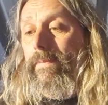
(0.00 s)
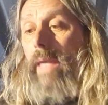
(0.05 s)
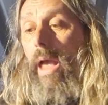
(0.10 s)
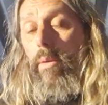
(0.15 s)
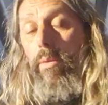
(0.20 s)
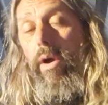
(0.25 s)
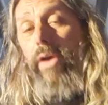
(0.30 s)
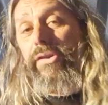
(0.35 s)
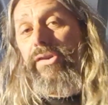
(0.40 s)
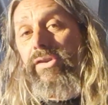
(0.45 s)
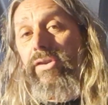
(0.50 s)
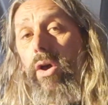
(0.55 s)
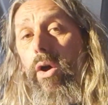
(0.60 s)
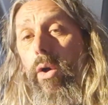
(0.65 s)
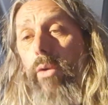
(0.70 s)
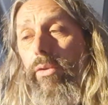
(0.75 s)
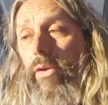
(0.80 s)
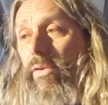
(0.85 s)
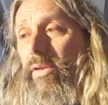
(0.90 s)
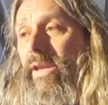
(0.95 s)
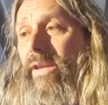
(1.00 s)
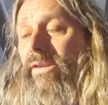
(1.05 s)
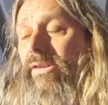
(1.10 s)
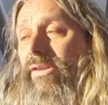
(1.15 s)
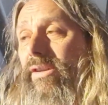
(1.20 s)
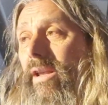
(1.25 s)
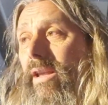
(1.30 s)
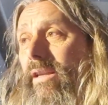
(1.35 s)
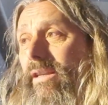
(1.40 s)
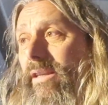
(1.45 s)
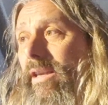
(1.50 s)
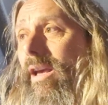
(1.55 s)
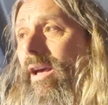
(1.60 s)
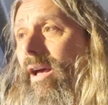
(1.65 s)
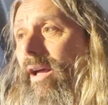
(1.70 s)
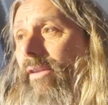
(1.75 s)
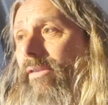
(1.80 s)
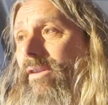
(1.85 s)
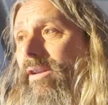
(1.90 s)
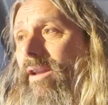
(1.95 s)
I was told that this
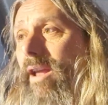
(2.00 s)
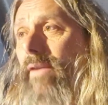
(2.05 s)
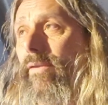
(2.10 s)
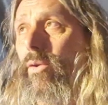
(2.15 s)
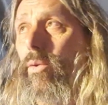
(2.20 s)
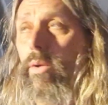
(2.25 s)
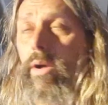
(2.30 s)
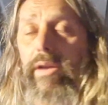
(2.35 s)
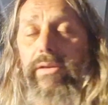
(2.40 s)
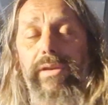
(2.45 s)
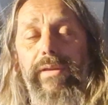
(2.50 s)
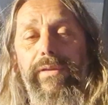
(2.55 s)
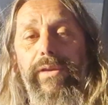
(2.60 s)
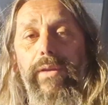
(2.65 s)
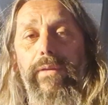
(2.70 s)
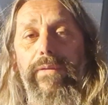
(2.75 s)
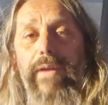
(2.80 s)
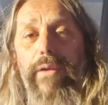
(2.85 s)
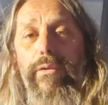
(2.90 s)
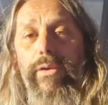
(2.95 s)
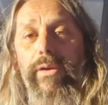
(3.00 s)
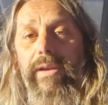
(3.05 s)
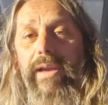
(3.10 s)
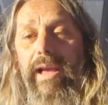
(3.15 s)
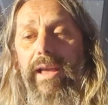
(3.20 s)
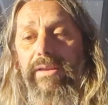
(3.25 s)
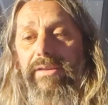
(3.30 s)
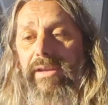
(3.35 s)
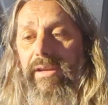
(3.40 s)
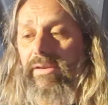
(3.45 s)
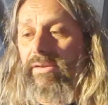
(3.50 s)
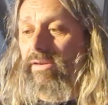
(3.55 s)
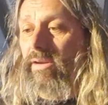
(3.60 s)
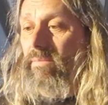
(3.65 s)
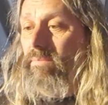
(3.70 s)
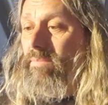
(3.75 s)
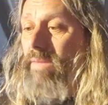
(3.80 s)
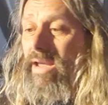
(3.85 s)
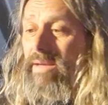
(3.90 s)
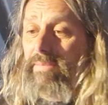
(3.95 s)
yard did have quite a few feral cats in,
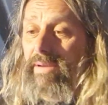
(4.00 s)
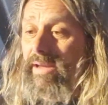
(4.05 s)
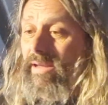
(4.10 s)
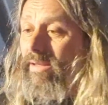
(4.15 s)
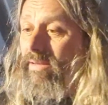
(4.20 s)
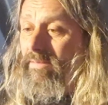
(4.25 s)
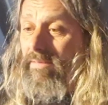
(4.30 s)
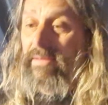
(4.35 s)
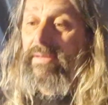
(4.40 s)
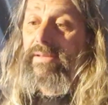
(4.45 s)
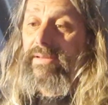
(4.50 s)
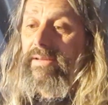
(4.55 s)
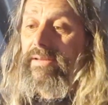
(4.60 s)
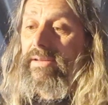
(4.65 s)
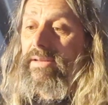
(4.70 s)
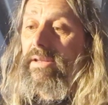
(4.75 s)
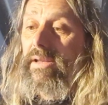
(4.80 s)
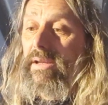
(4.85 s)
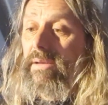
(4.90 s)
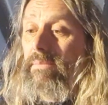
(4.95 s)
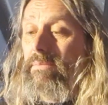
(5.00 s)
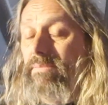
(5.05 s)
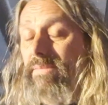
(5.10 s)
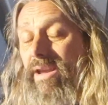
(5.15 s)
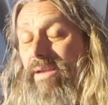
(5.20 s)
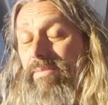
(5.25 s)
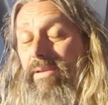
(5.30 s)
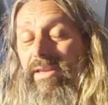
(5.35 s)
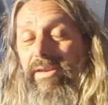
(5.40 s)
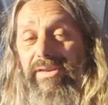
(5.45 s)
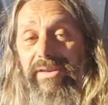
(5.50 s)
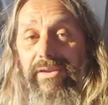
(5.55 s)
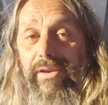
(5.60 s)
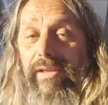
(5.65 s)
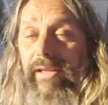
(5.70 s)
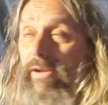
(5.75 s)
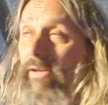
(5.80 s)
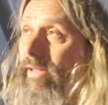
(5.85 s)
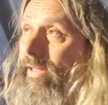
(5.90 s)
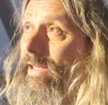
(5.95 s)
so maybe they're
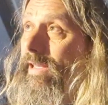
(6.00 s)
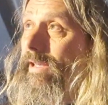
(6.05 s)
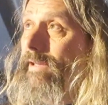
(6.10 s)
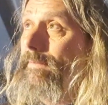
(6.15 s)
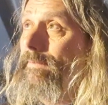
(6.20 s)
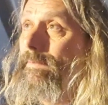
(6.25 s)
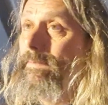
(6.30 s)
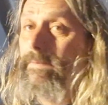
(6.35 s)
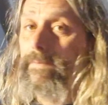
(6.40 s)
still all here.